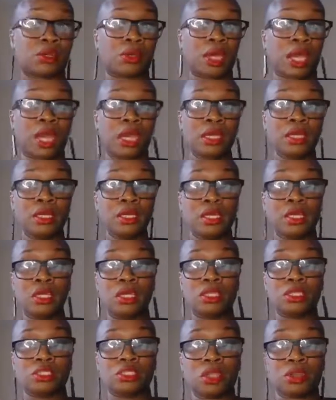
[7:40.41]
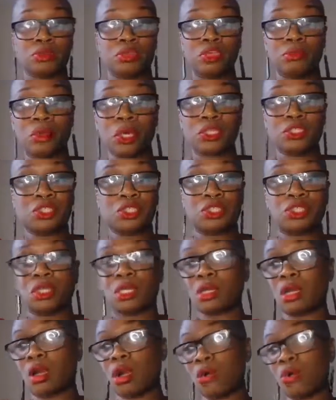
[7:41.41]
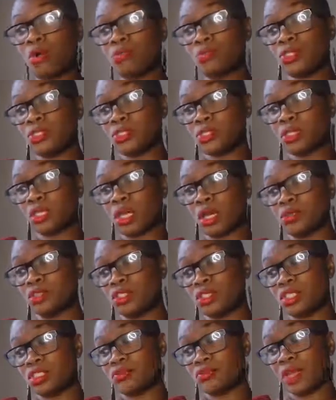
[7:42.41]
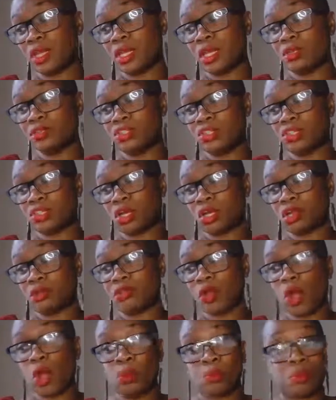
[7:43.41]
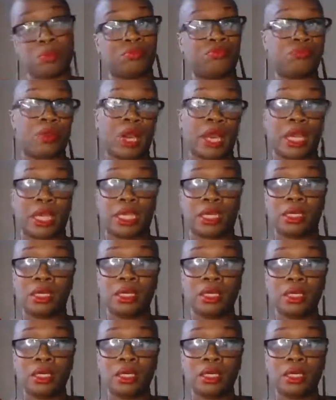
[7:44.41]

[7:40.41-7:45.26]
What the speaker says: Okay, so you might just think, oh, I'm just going to go to this event and just kind of hope and pray